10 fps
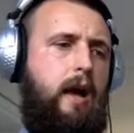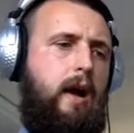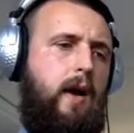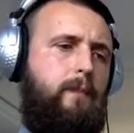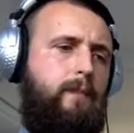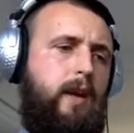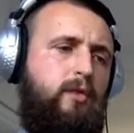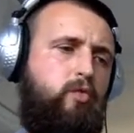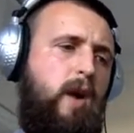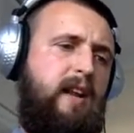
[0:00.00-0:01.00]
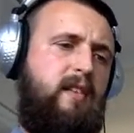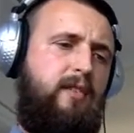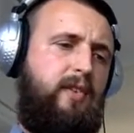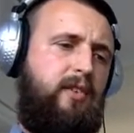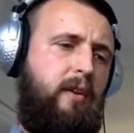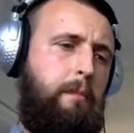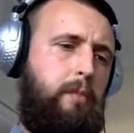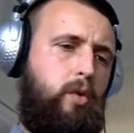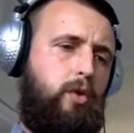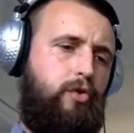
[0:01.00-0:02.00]
Um, it's relatively
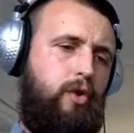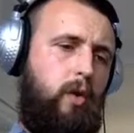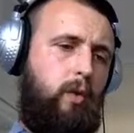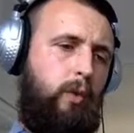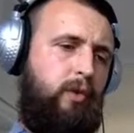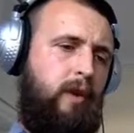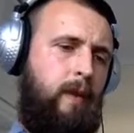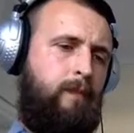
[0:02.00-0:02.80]
simple controls,